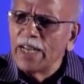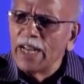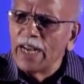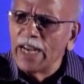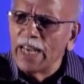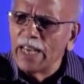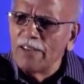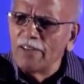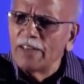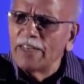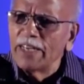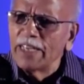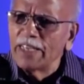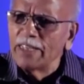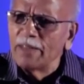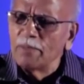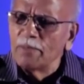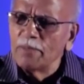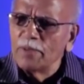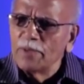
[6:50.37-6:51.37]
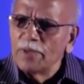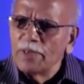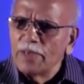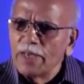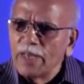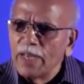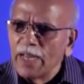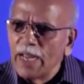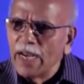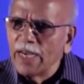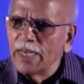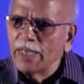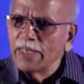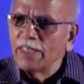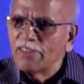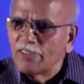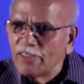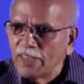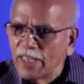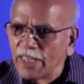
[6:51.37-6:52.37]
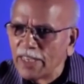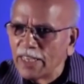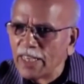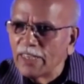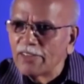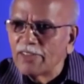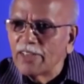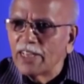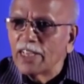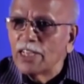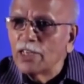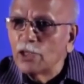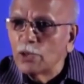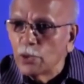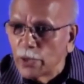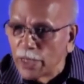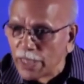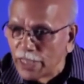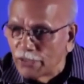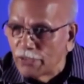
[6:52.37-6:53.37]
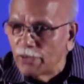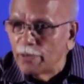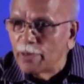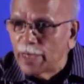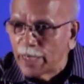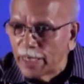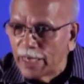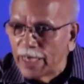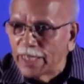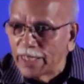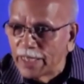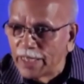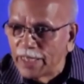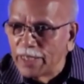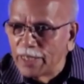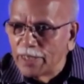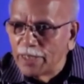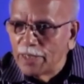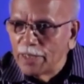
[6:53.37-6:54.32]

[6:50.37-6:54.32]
and I will take them. And this year he has taken 2 kids from Karnataka.